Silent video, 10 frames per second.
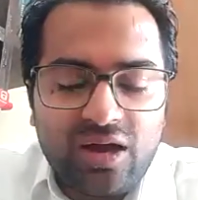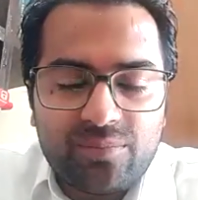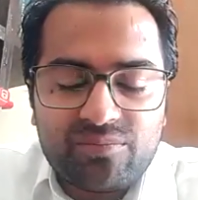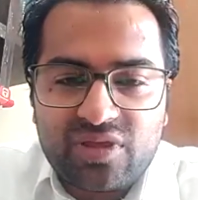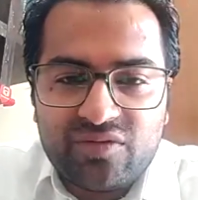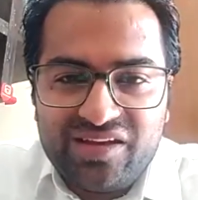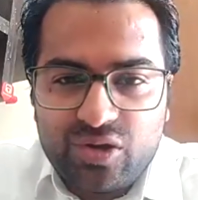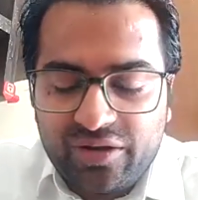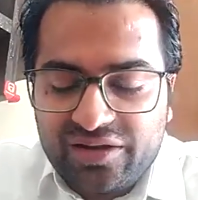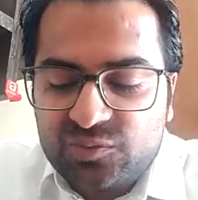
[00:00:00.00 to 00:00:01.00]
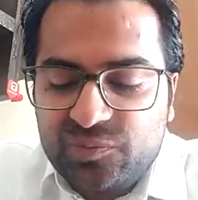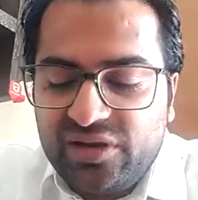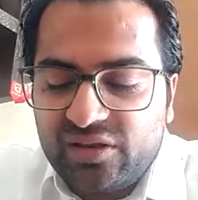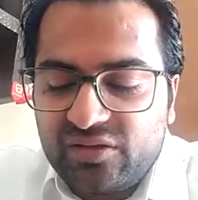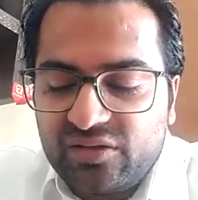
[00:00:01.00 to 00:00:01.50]
Given your
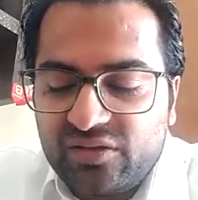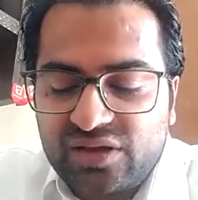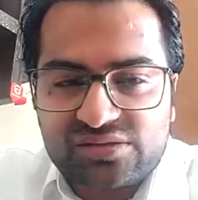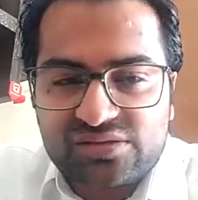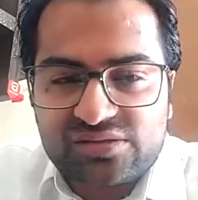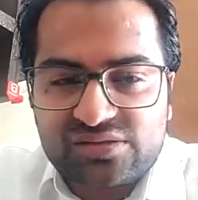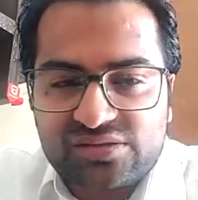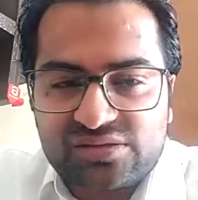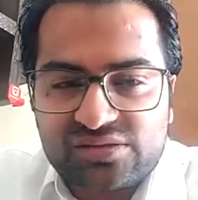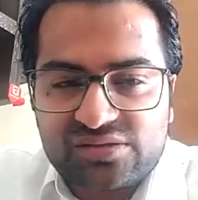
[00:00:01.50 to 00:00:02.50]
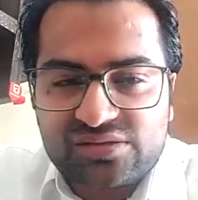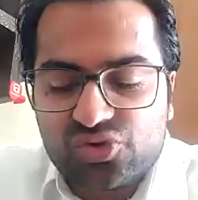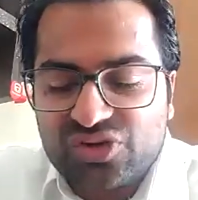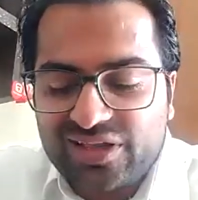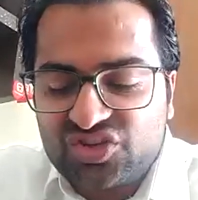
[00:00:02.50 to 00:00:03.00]
experience as a
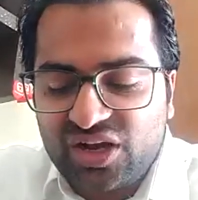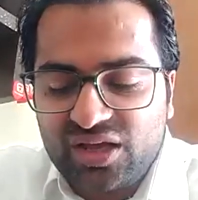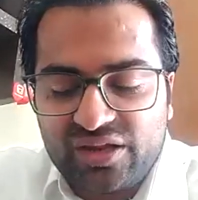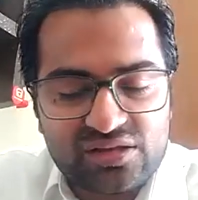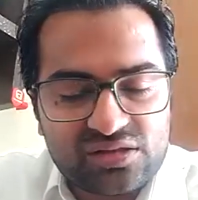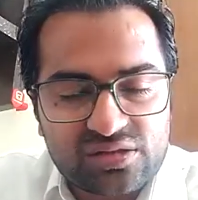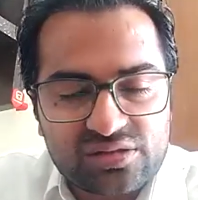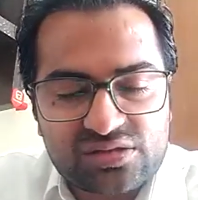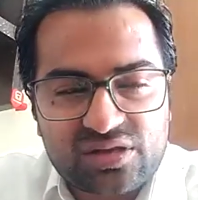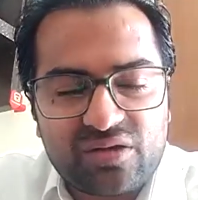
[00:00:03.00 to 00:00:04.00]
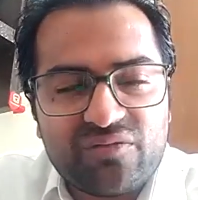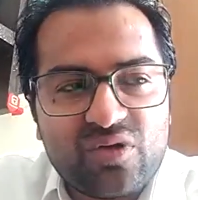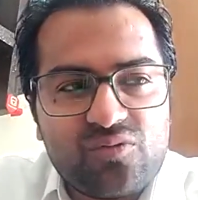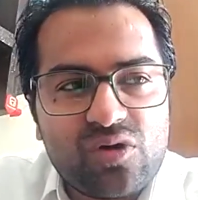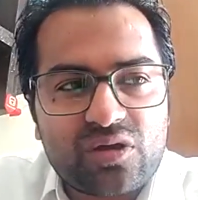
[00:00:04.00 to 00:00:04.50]
coach in Agile and Scrum
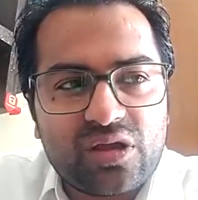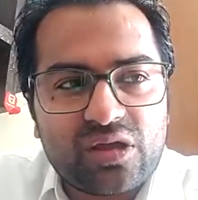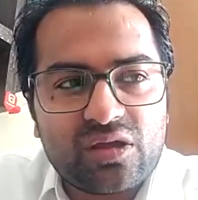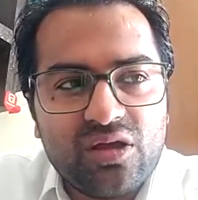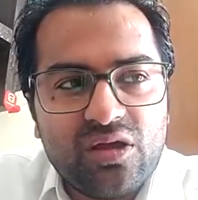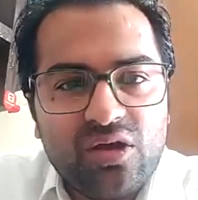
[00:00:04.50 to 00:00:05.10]
way of working,